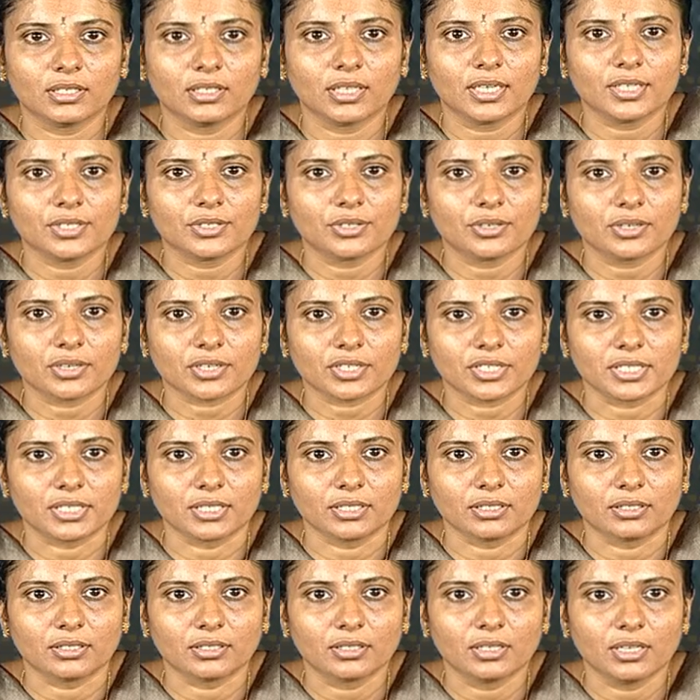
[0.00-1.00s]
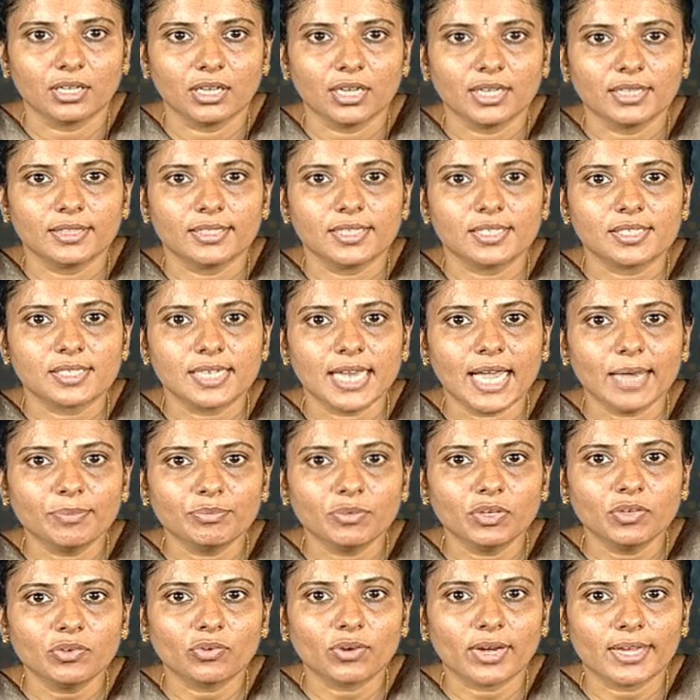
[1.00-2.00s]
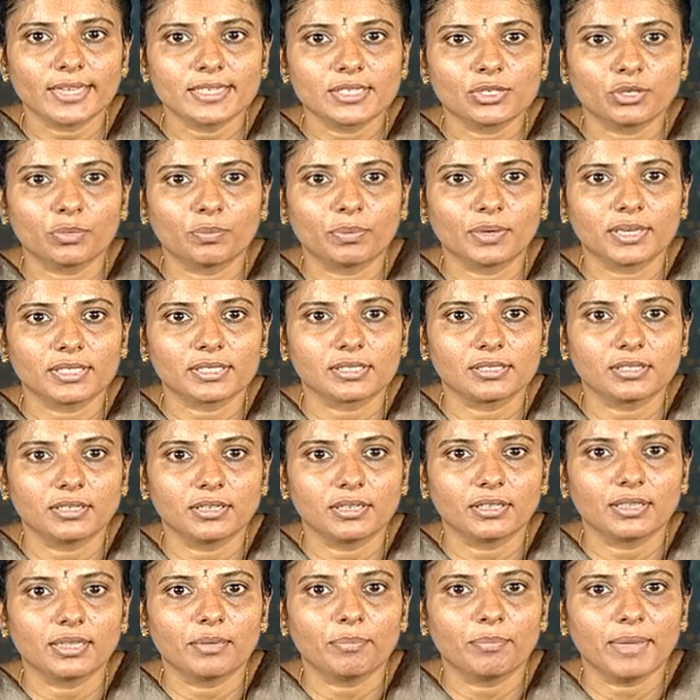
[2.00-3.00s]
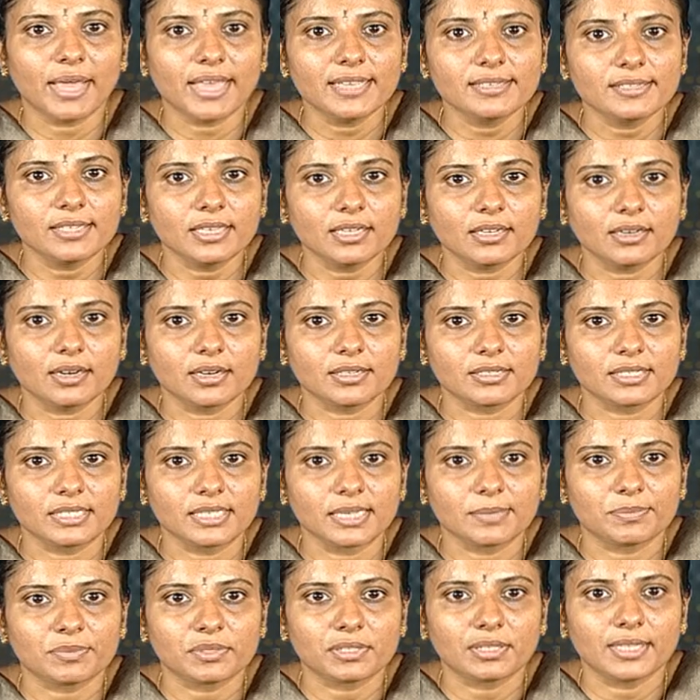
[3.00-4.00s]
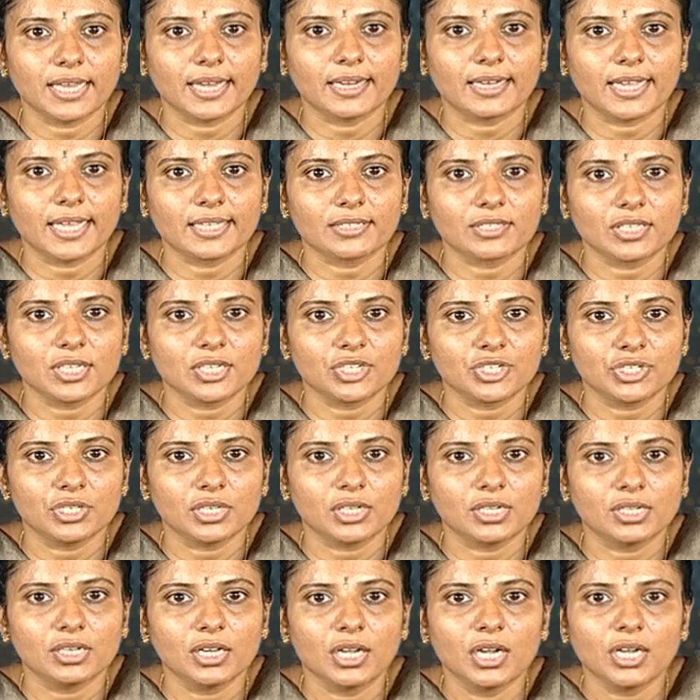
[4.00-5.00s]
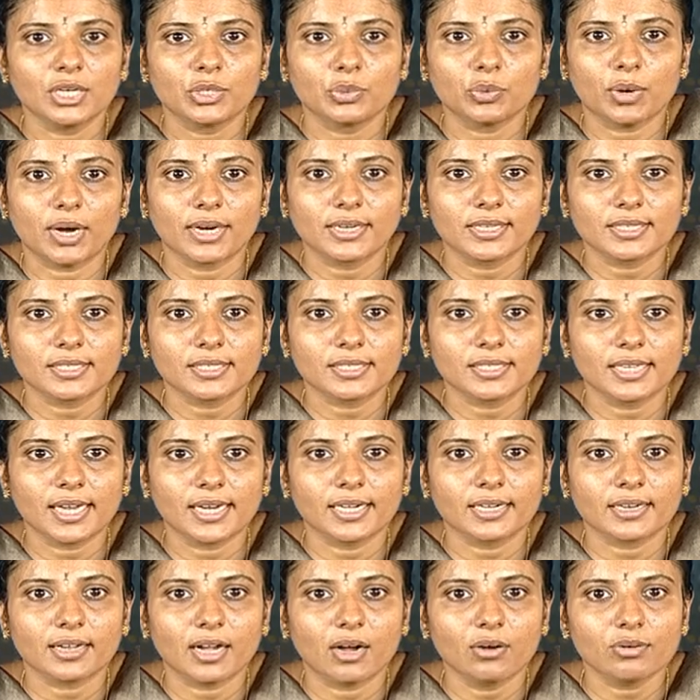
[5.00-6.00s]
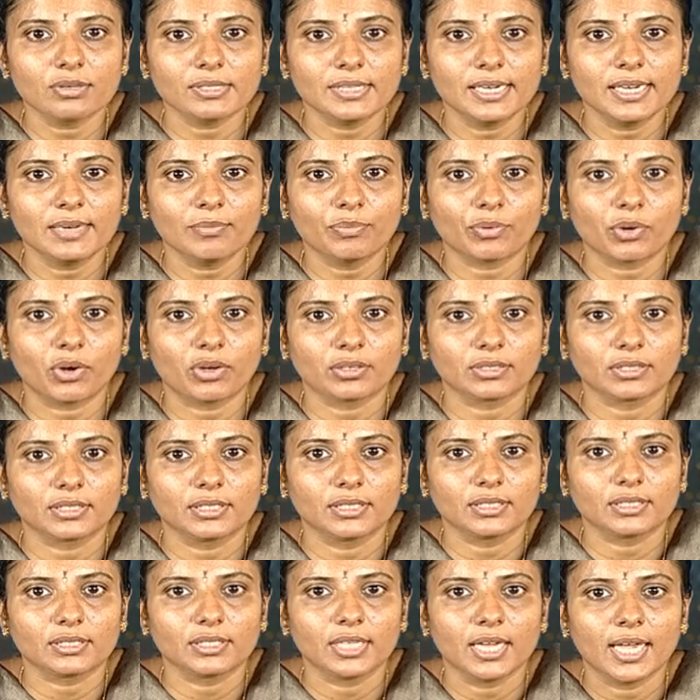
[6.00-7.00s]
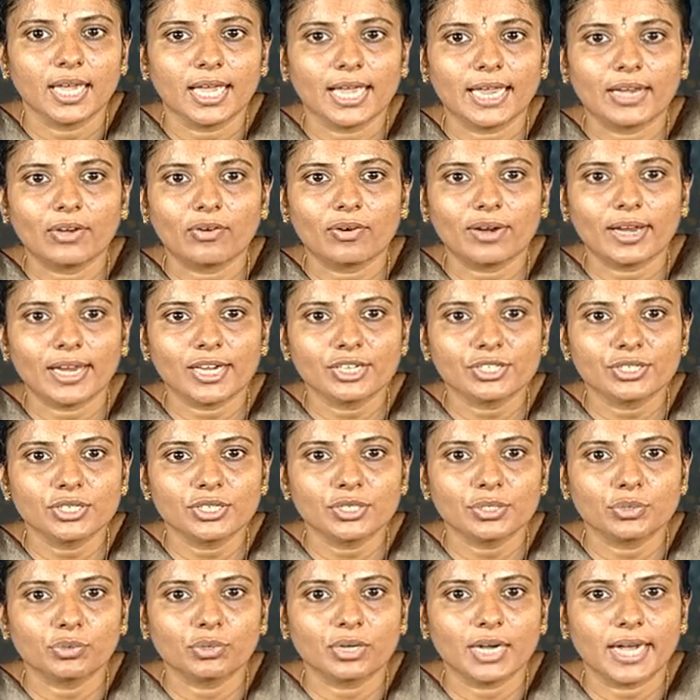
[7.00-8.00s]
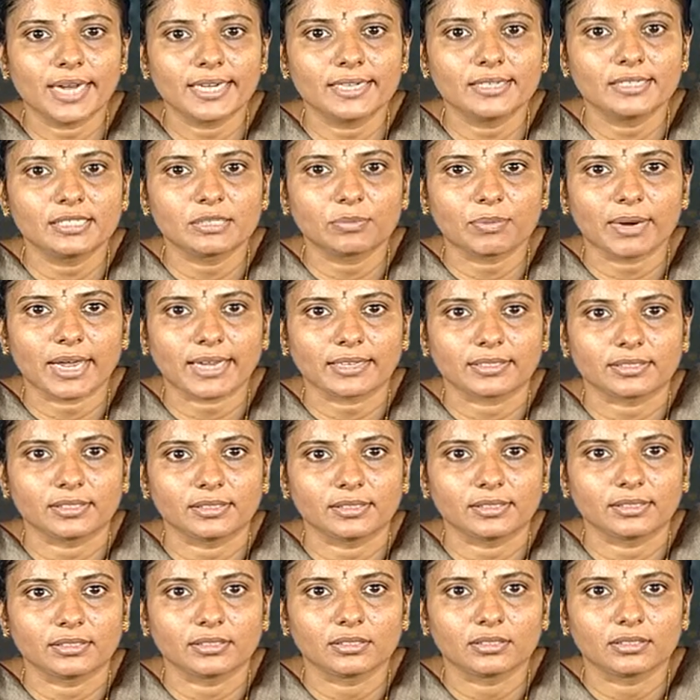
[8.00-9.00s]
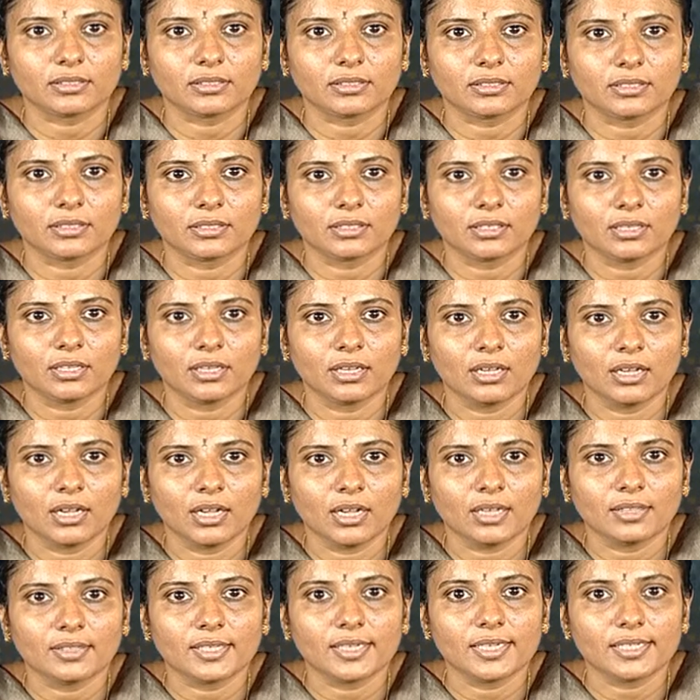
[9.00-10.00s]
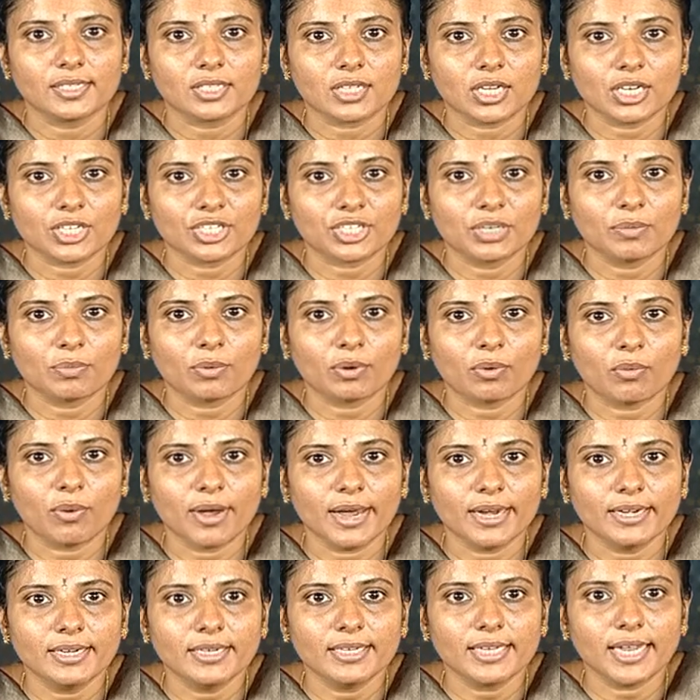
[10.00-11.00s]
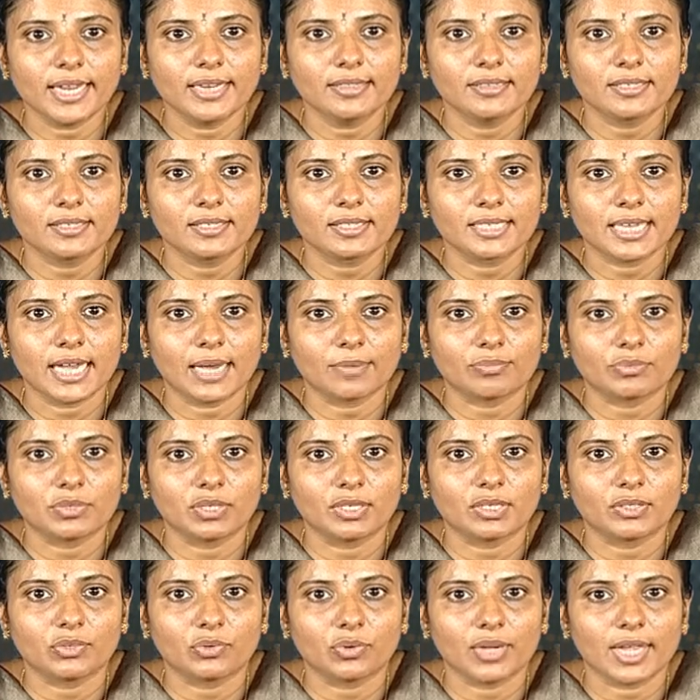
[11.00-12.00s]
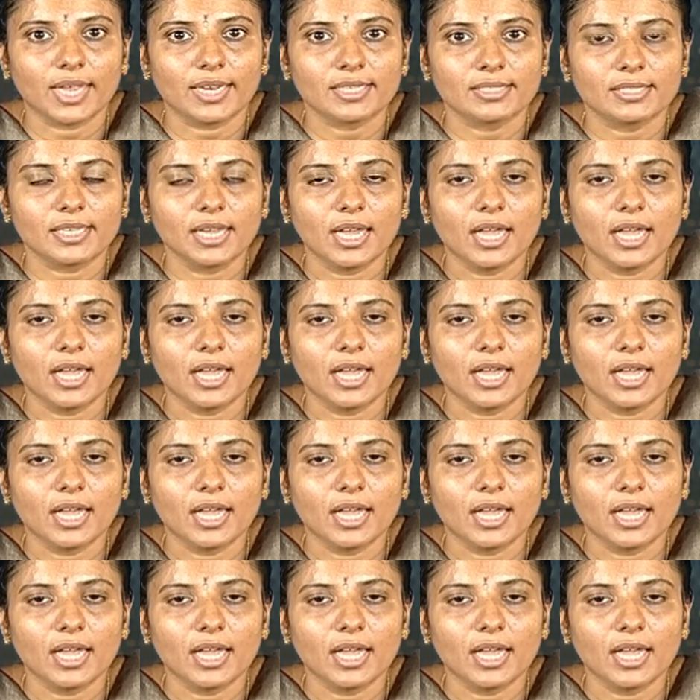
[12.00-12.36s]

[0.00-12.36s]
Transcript: Introduction. This chapter tries to present the basic concepts that are essential to understand counselling process in relation to guidance practice. The discussion provided in this chapter treats